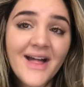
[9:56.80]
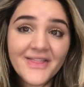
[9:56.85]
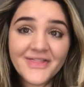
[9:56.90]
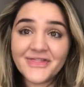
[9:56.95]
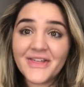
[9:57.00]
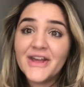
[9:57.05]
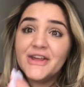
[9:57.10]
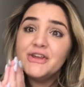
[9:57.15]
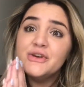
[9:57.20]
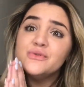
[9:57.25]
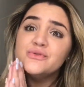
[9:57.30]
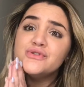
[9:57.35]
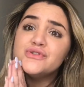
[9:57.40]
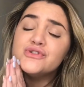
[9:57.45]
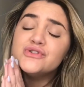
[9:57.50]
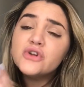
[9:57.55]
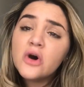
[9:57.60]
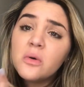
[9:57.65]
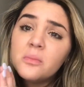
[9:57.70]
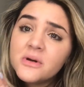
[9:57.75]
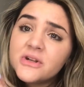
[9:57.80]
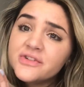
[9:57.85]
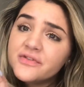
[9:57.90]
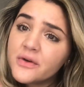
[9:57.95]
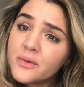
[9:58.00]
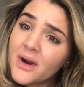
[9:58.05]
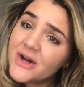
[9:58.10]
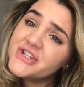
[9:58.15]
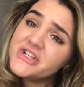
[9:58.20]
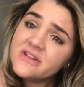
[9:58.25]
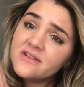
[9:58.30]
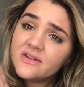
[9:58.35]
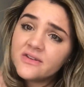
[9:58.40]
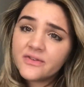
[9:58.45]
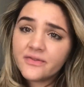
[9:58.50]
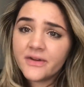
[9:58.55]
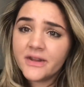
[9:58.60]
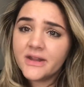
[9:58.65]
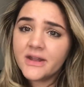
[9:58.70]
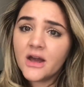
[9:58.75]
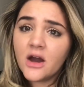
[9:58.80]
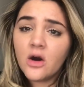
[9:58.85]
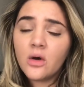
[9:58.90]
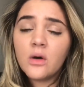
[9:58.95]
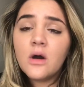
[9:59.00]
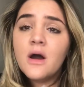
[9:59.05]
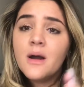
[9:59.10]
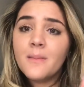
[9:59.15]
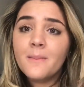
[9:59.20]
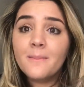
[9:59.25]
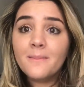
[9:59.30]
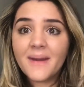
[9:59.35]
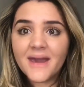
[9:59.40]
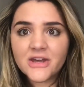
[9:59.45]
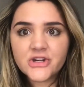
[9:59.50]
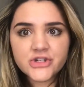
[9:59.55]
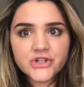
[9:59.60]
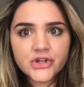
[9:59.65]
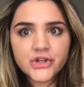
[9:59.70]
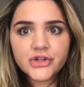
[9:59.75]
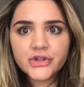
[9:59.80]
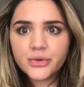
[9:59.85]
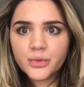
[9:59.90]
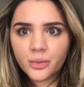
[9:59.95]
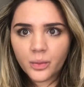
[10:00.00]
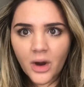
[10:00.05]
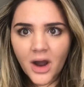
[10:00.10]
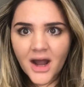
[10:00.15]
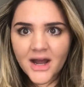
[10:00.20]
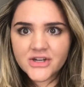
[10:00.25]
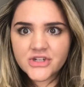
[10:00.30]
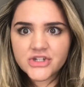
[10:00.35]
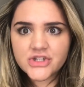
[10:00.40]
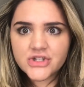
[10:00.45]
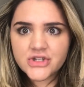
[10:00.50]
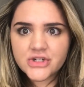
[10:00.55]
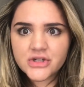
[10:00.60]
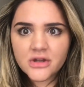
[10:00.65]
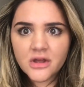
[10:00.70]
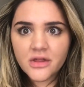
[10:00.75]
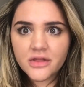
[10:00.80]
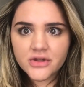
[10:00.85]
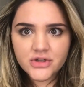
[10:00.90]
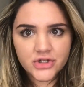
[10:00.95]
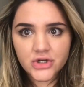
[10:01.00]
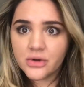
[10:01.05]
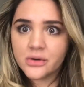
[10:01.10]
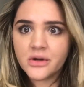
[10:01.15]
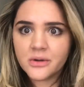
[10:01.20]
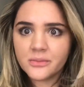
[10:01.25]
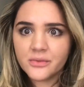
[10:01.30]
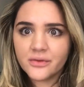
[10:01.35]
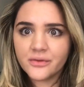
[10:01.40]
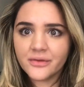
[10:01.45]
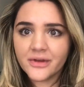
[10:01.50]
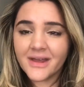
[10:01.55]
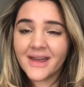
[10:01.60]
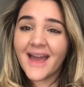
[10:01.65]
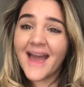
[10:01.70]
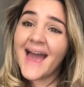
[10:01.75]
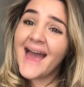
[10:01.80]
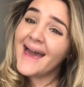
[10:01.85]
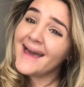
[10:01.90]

Thank you so much for watching this video. Make sure you watch the Joker movie.